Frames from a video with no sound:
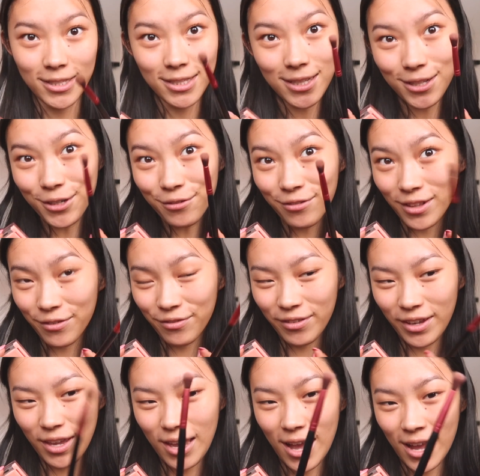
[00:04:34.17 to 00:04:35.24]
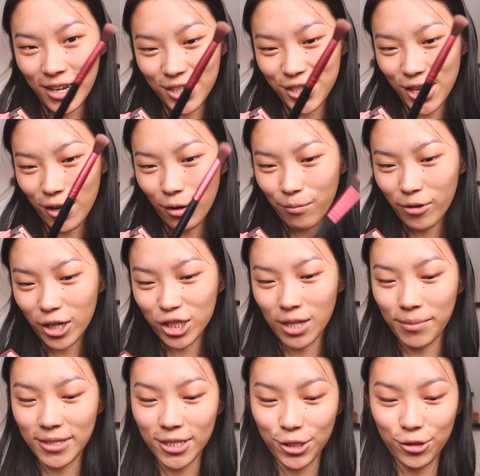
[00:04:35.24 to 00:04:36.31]
is a little fluffy eyeshadow brush that
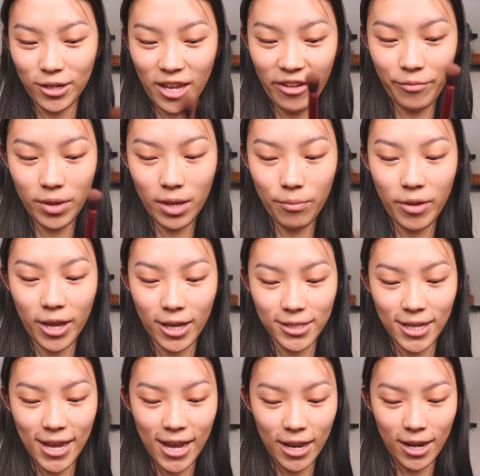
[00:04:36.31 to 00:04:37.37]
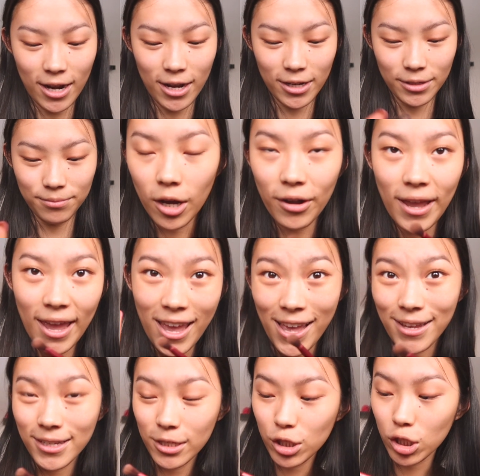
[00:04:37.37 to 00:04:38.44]
my sister gave me because I had none.
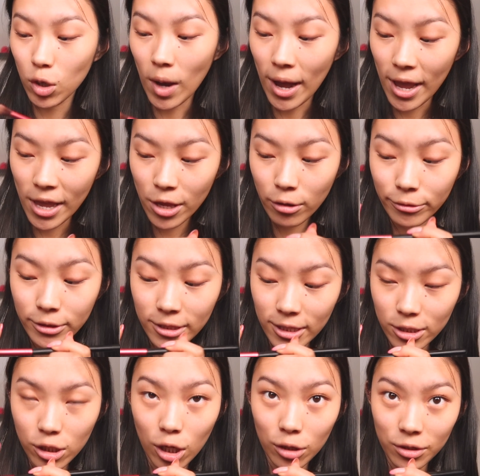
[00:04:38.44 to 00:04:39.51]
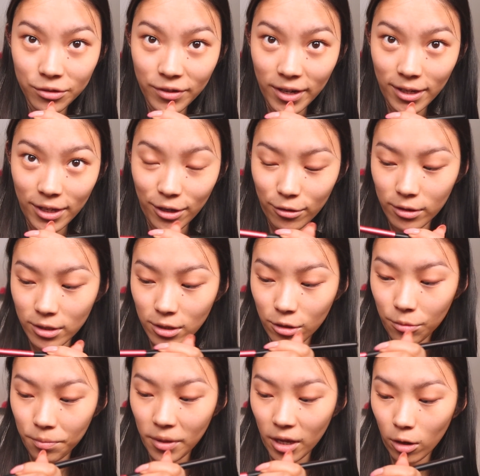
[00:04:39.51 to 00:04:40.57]
Okay, so I used this color right here, this
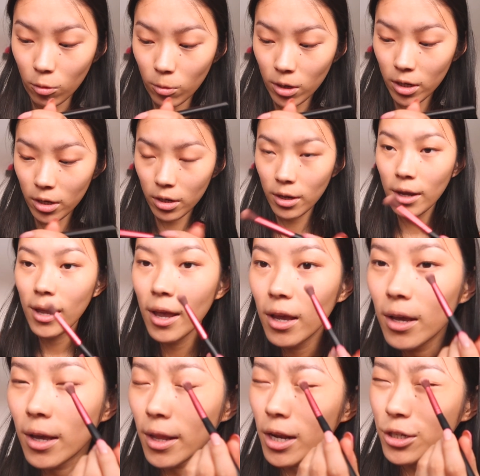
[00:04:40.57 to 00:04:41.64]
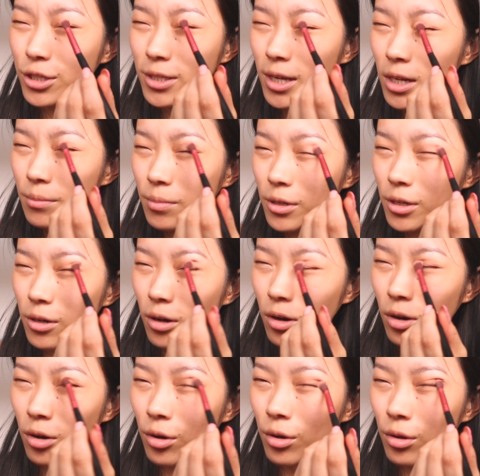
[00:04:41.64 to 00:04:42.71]
little pink one, and I just kind of put it
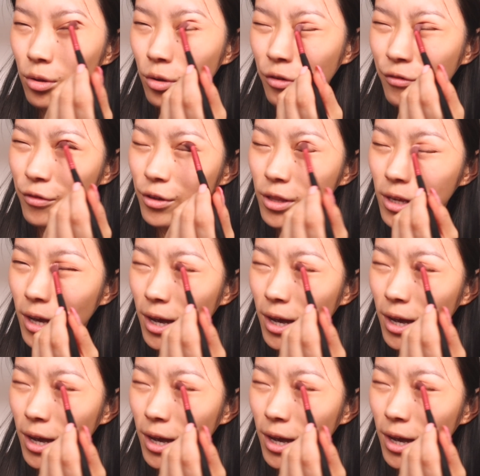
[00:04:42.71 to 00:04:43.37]
all over the